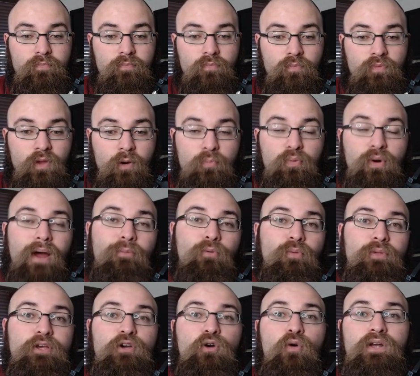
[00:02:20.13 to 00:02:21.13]
they're
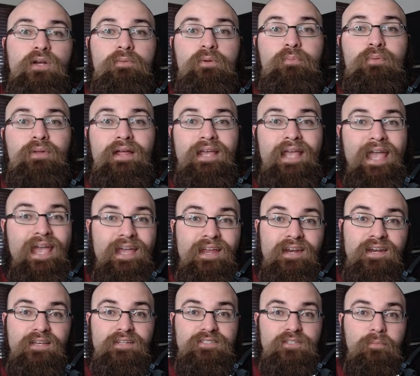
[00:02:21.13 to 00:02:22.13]
probably going to be playing
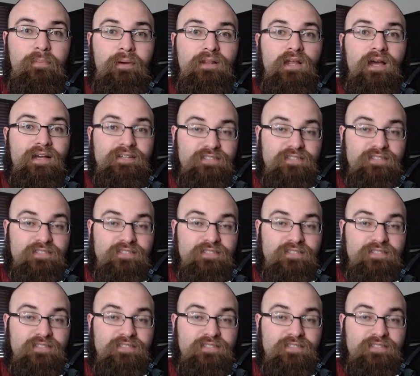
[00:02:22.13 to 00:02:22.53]
Andy Isabella